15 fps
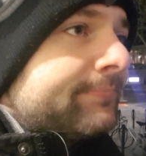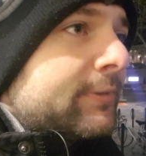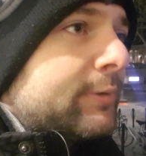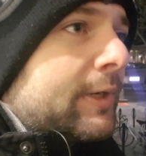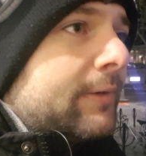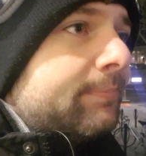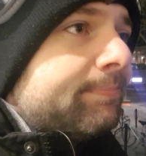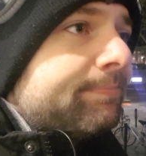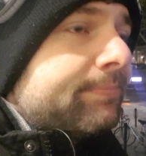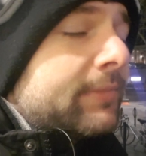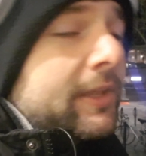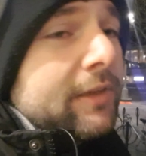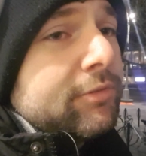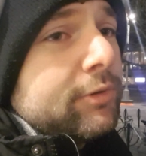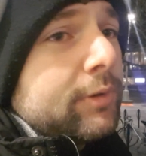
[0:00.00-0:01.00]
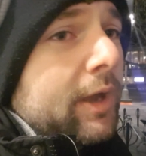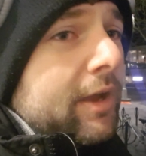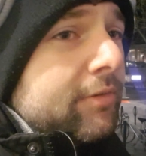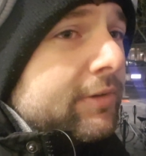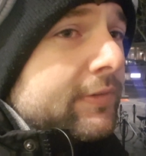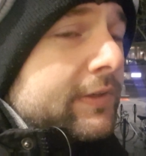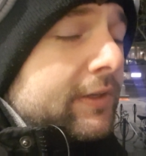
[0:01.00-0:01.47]
well, if you
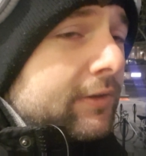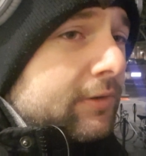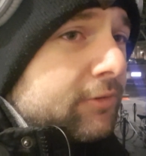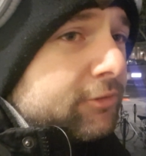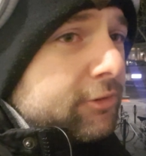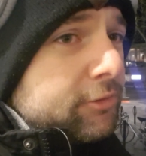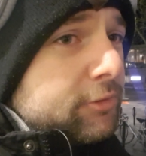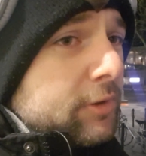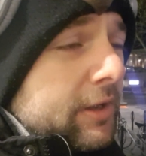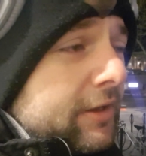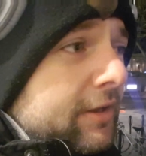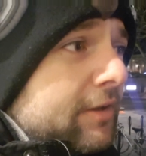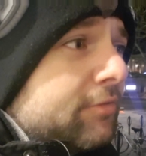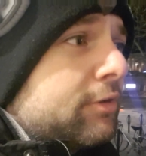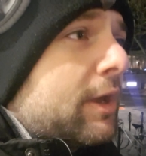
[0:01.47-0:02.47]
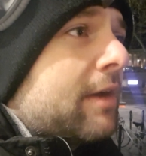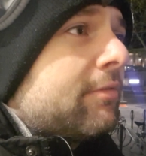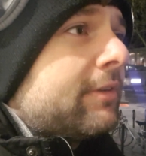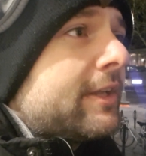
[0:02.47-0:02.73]
have even if, if you have